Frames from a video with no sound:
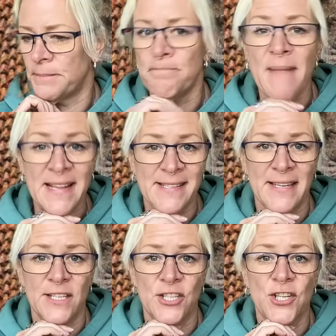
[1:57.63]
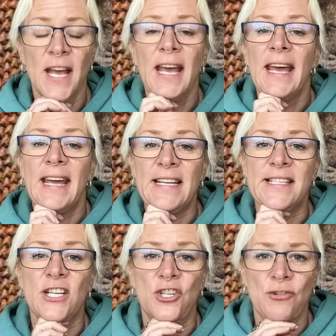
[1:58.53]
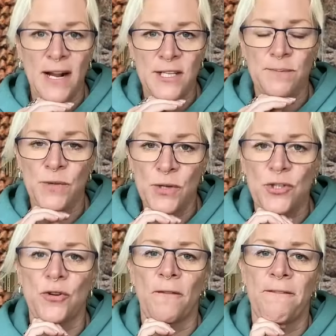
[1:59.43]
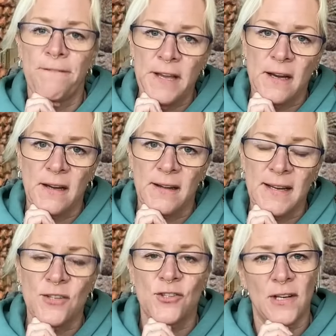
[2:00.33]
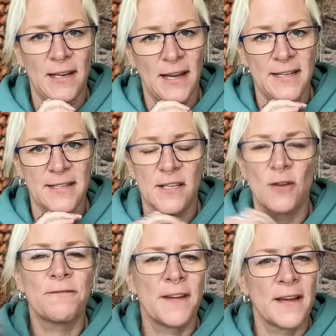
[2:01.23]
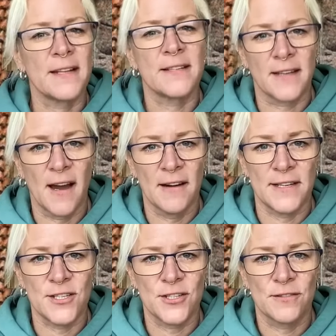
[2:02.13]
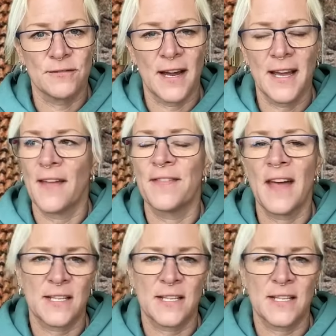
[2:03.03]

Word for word: message is to transmute your fear into light, your fear into courage, right? And